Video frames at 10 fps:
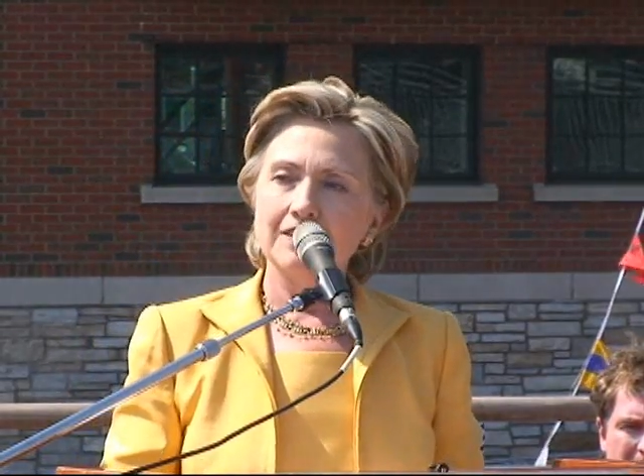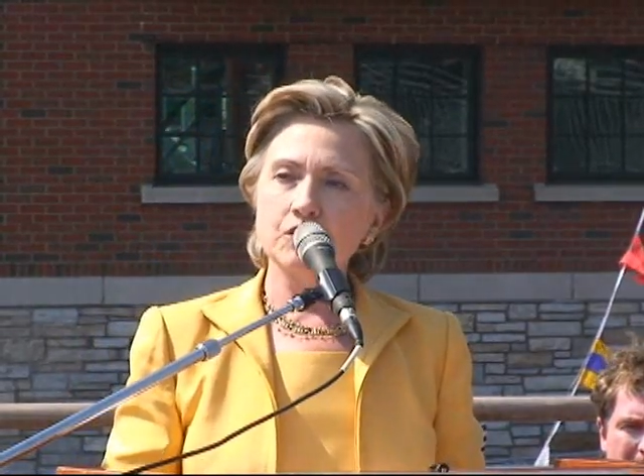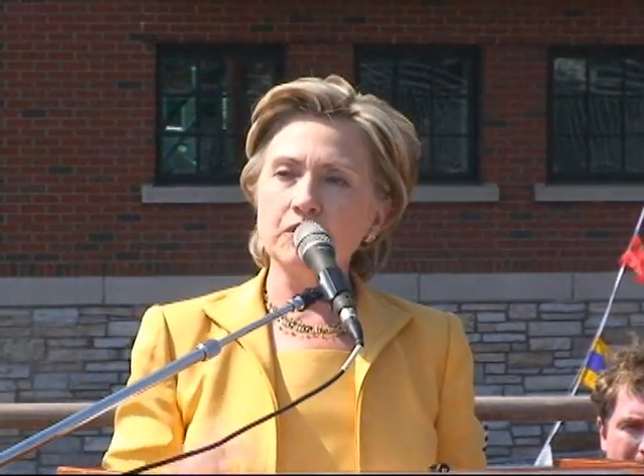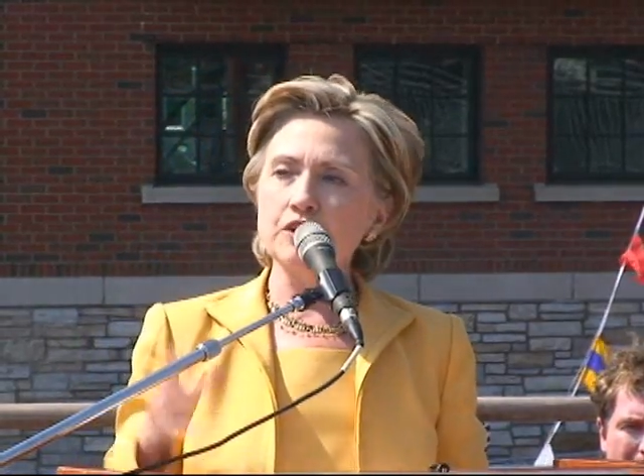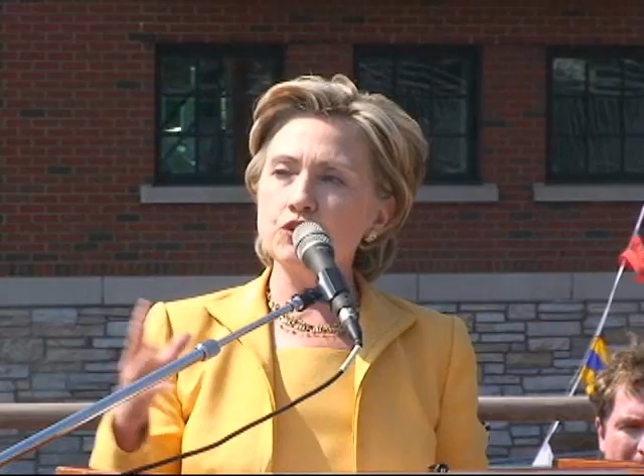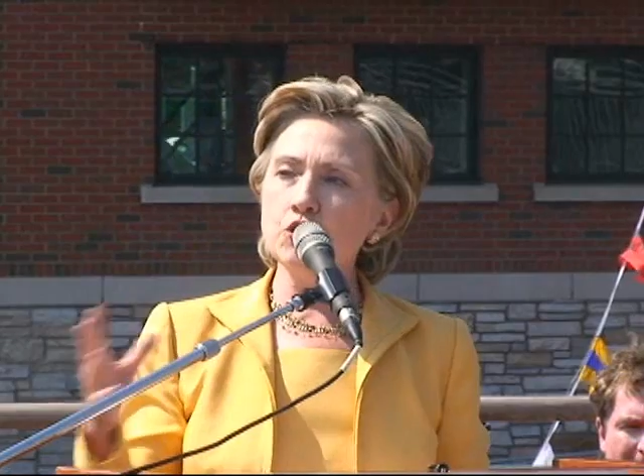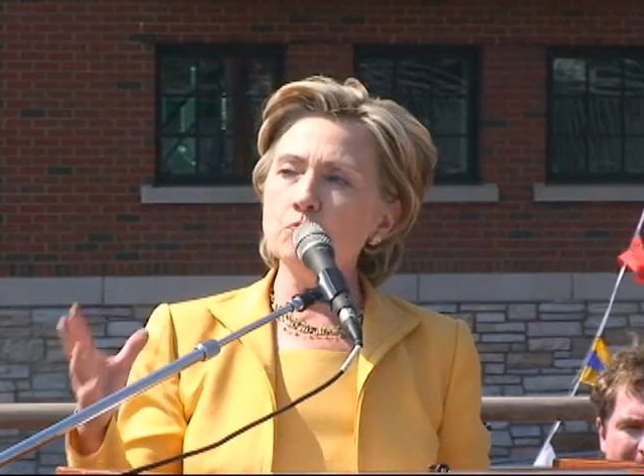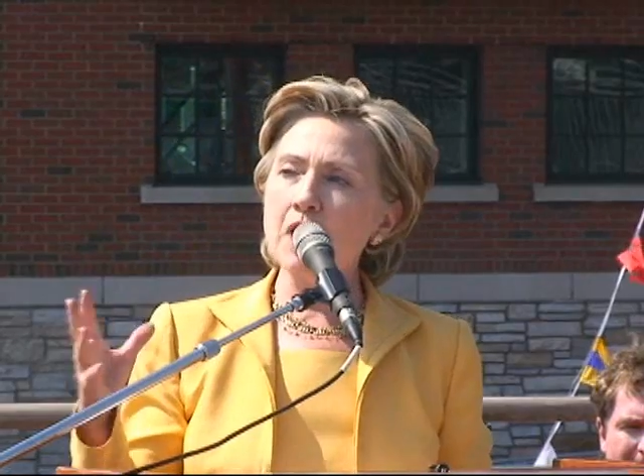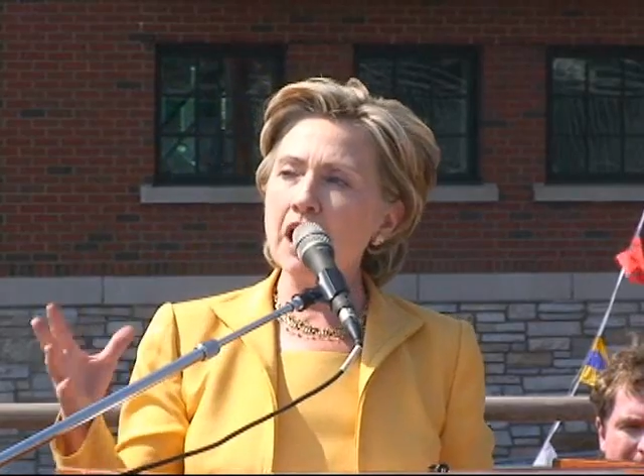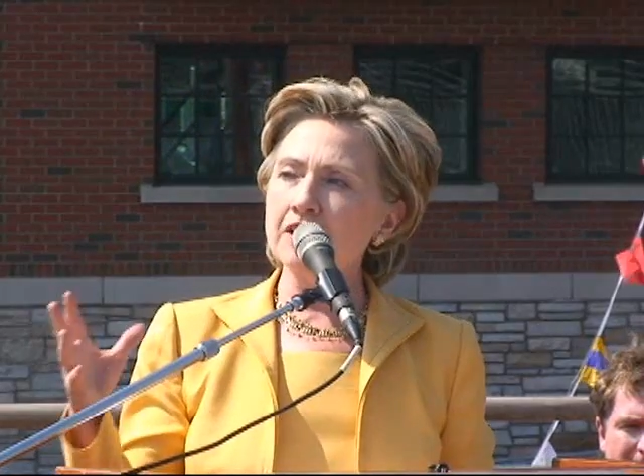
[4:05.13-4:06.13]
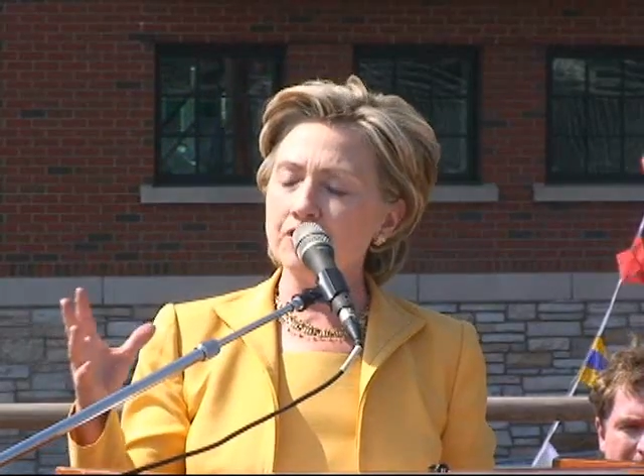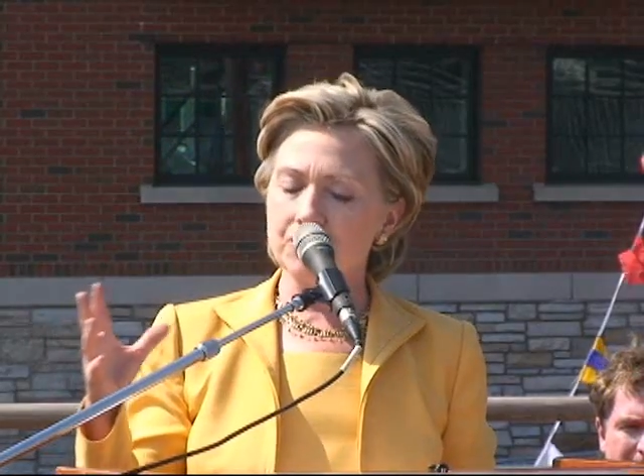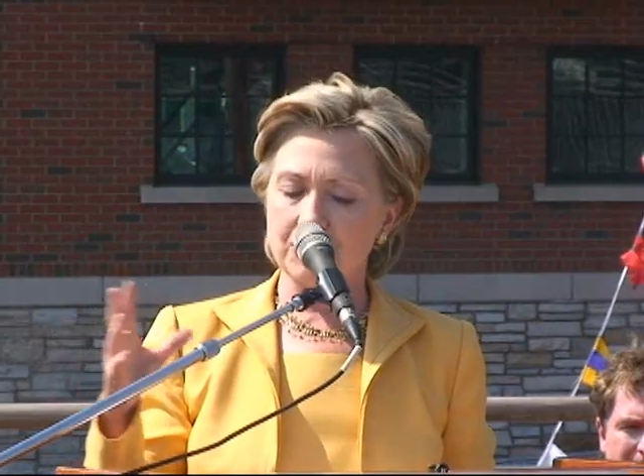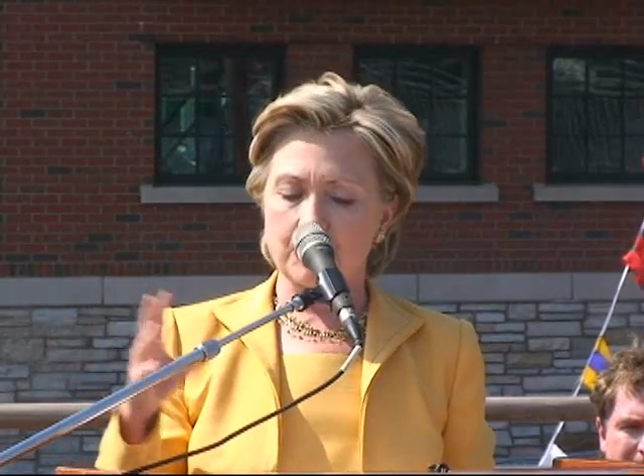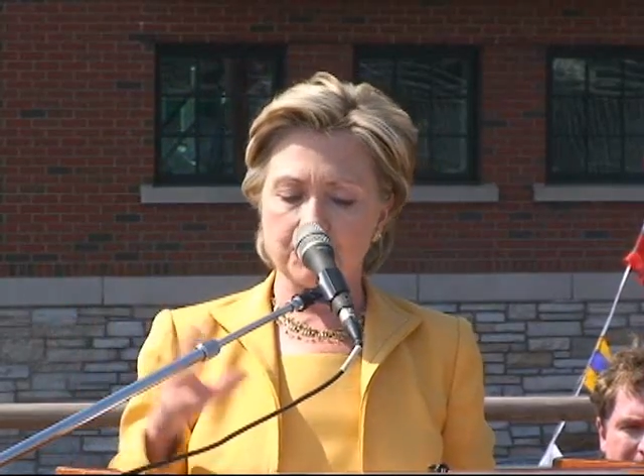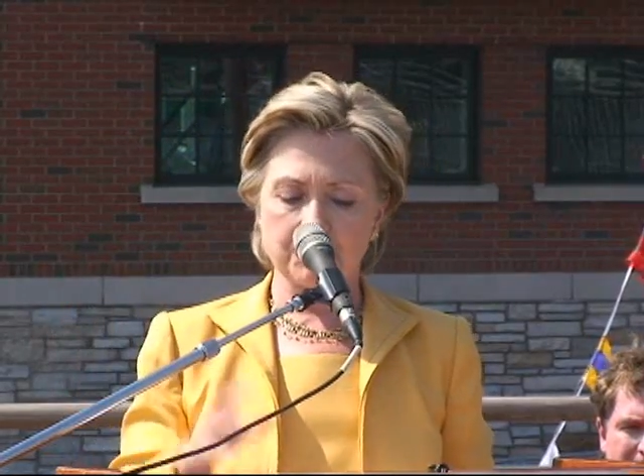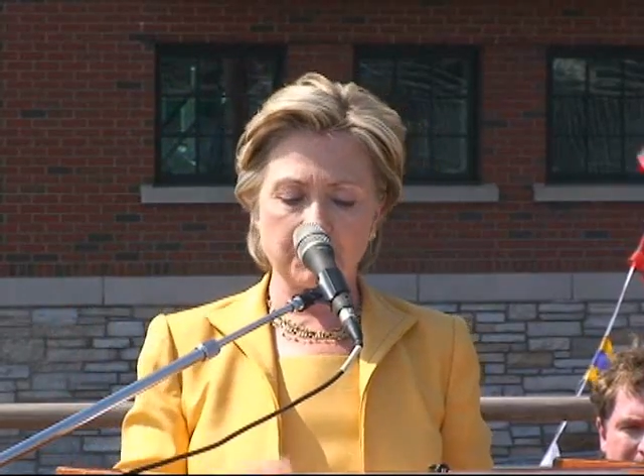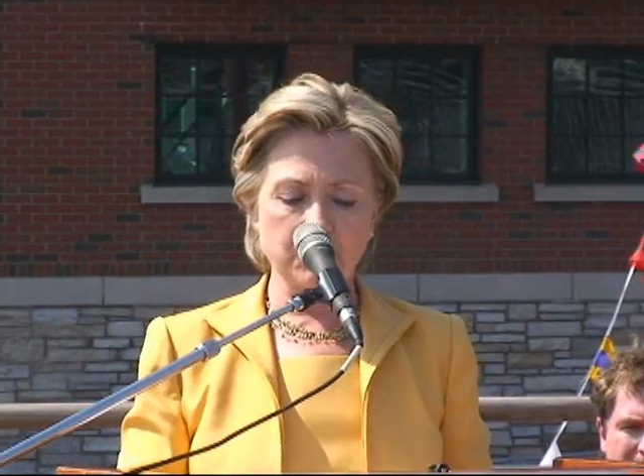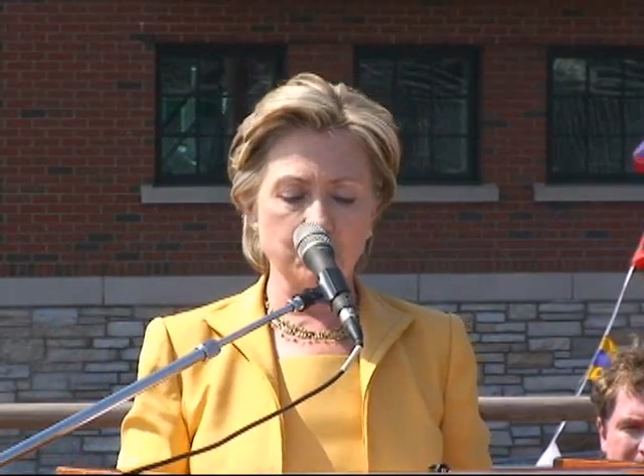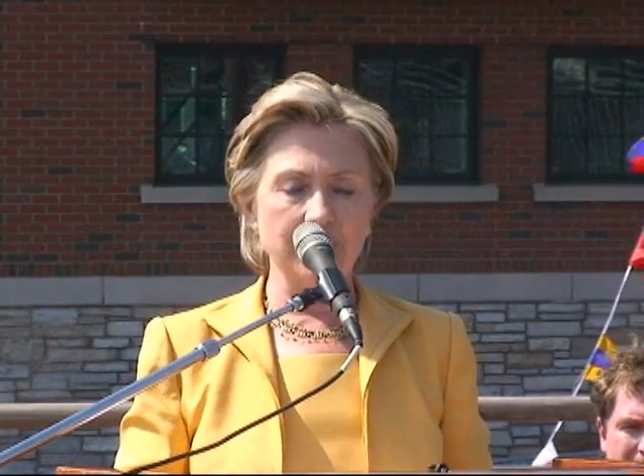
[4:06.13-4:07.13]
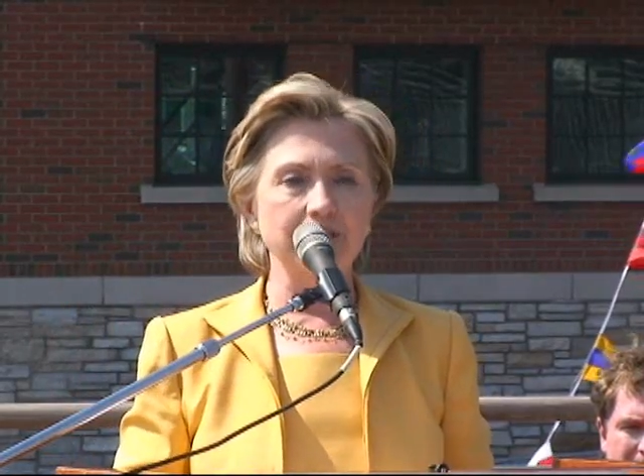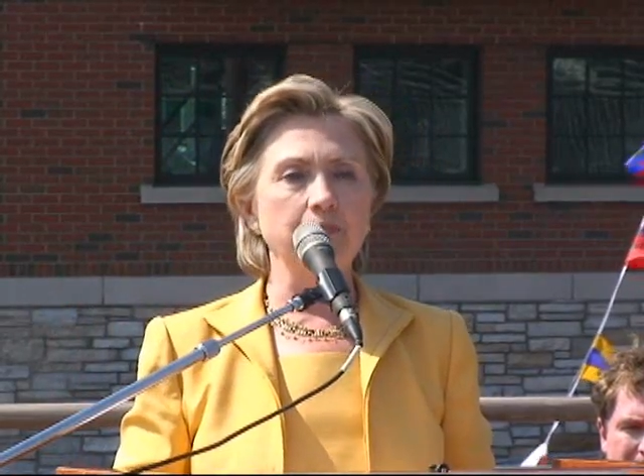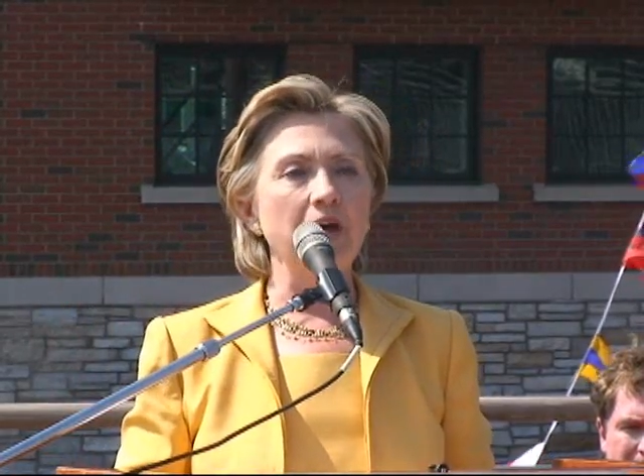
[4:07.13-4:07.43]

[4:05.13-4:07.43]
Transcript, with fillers: So these new partnerships between